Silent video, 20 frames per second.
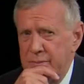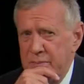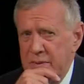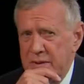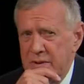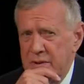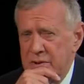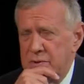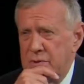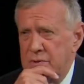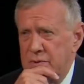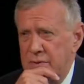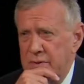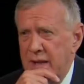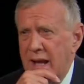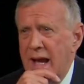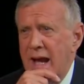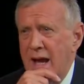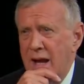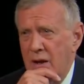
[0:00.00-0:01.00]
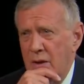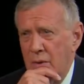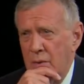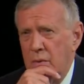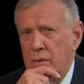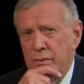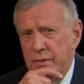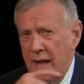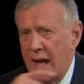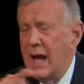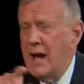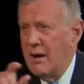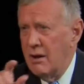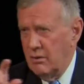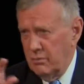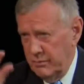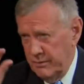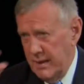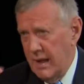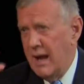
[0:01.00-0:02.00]
it because I told you now, no, now,
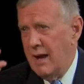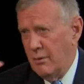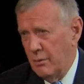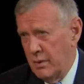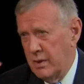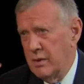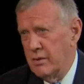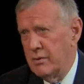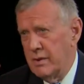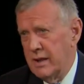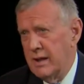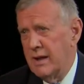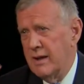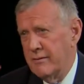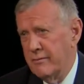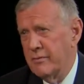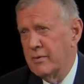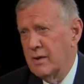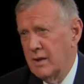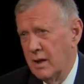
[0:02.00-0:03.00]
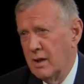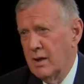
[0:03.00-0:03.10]
I, now we only have